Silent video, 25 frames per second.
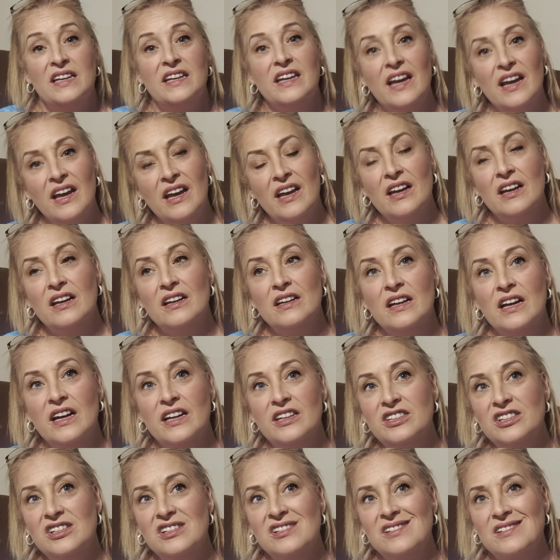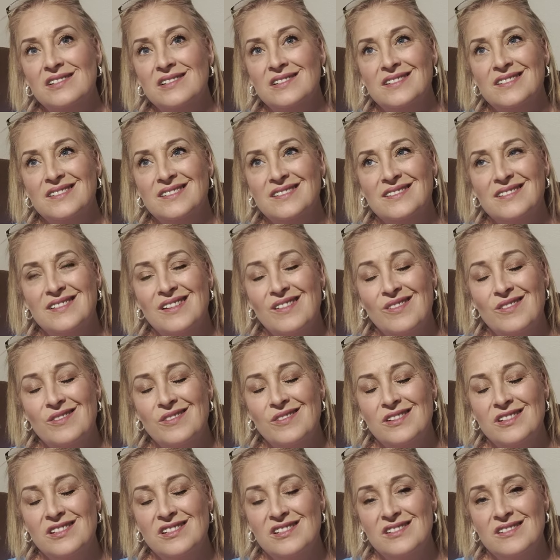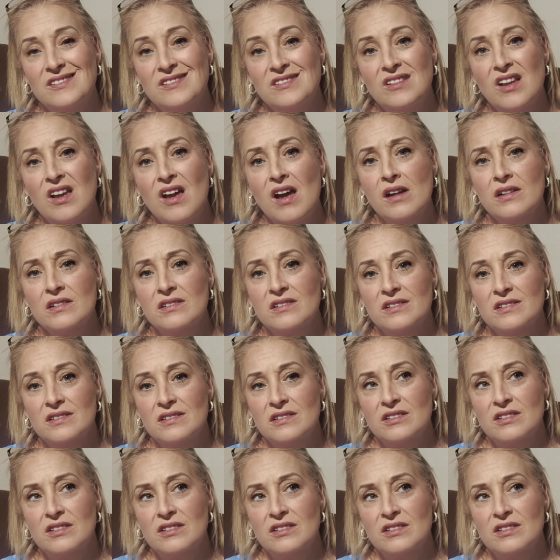yeah, the artist sucked.